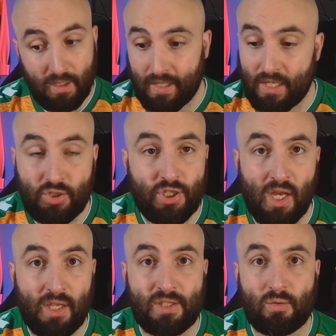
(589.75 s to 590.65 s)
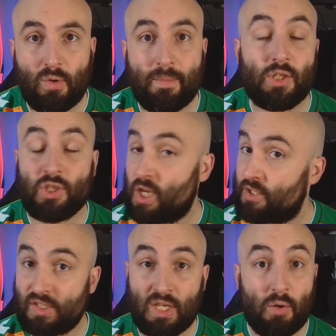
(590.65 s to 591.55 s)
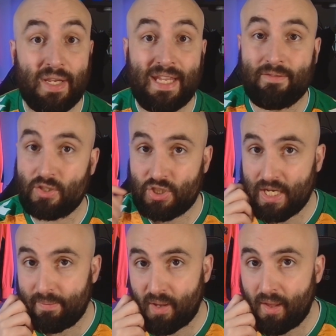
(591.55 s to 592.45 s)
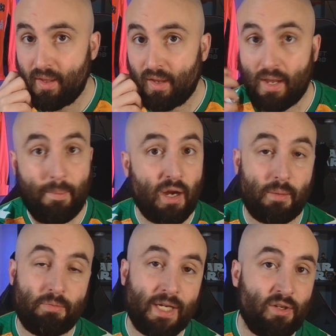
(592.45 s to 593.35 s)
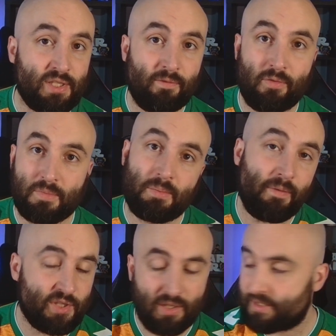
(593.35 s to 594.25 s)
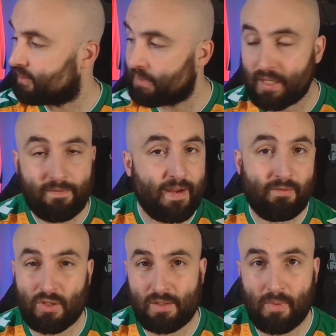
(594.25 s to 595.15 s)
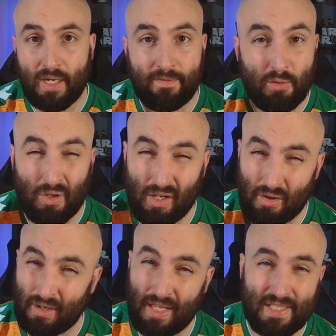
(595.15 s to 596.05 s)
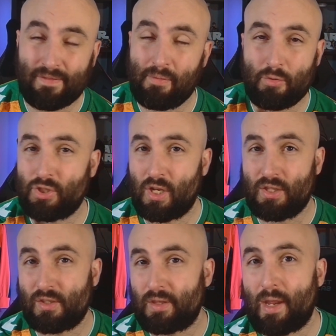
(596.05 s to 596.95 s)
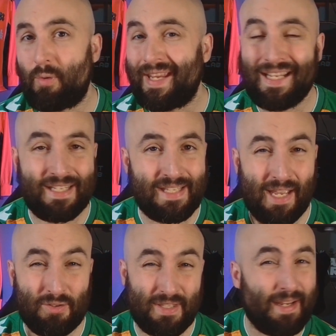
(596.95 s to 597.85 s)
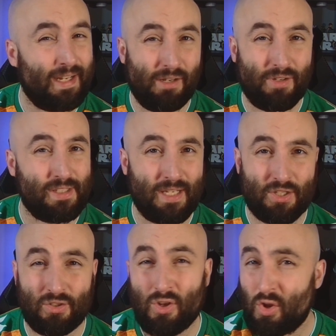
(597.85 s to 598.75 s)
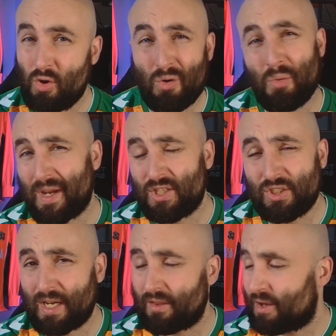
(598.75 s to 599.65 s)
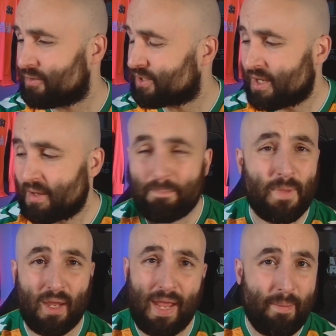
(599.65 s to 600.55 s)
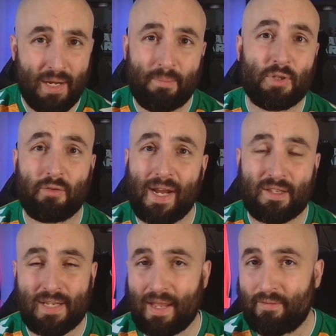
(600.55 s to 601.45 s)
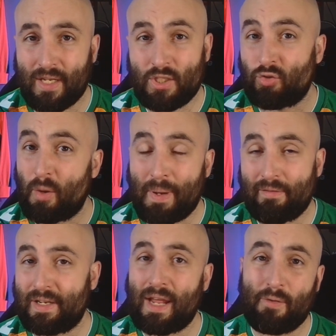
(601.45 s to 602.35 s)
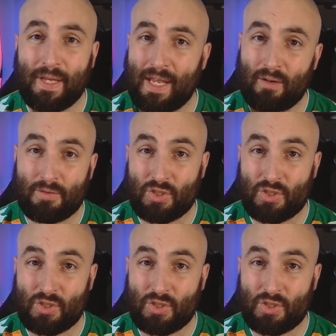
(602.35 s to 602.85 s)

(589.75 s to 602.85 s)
Kids shirts, women's shirts go even cheaper. I'm going to bring you some from some other sites, like favorites of mine. If you want to know classic football shirts, their weekly sales and their clearance section, always check those. M&M Direct have a drop every now and again of